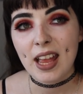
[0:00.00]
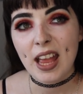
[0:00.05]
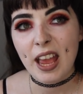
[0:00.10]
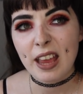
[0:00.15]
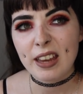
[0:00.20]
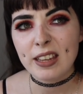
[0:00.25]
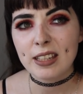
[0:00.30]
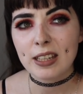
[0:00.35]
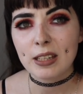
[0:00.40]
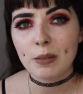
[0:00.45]

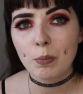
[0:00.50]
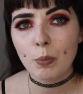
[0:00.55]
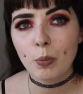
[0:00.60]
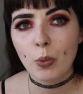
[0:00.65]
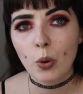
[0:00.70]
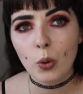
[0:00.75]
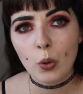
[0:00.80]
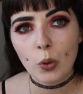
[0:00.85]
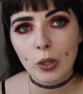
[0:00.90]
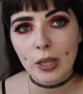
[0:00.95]
ended
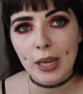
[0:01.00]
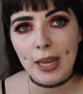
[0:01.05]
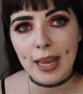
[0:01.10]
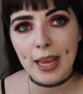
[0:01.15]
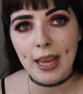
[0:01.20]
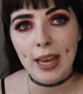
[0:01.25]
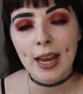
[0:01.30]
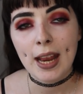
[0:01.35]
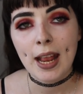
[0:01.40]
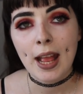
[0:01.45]

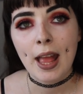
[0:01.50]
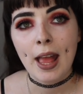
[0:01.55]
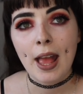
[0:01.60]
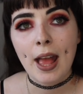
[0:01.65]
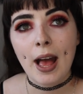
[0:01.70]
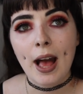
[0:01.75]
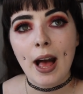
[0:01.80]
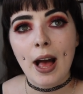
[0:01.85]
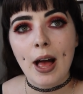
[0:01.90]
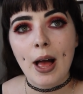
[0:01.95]
poorly,
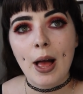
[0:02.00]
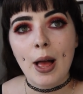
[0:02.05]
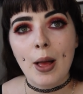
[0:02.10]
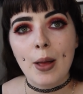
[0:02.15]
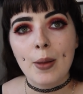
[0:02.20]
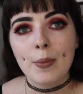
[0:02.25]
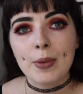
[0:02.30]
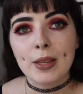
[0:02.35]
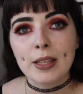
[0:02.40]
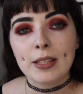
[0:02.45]

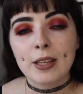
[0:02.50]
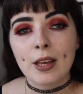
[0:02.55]
in